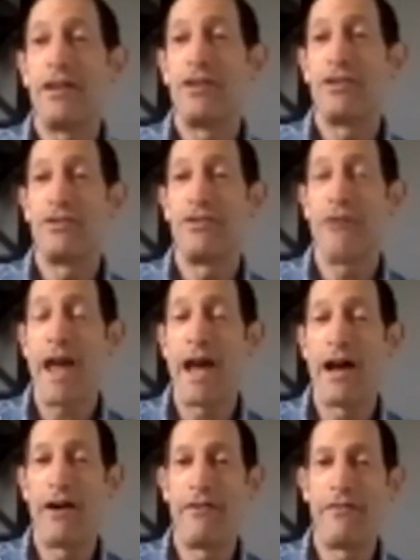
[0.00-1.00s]
to
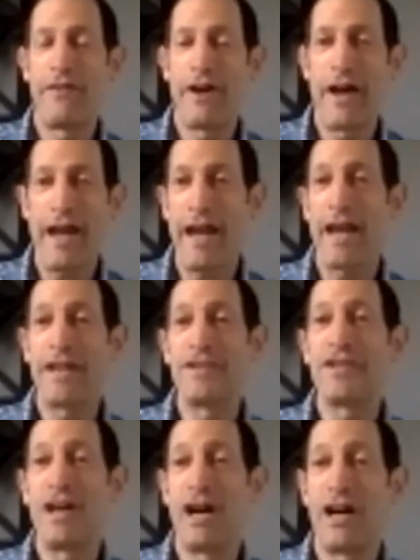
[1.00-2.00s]
have a
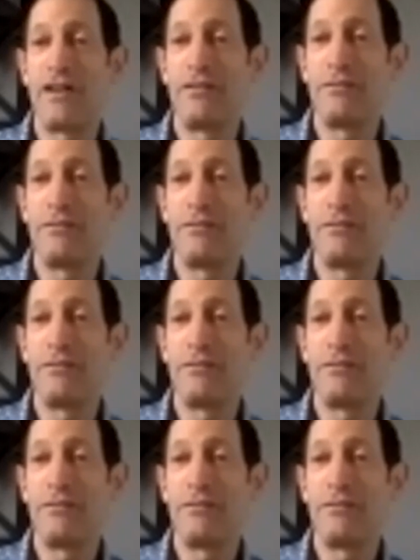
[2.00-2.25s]
hands-on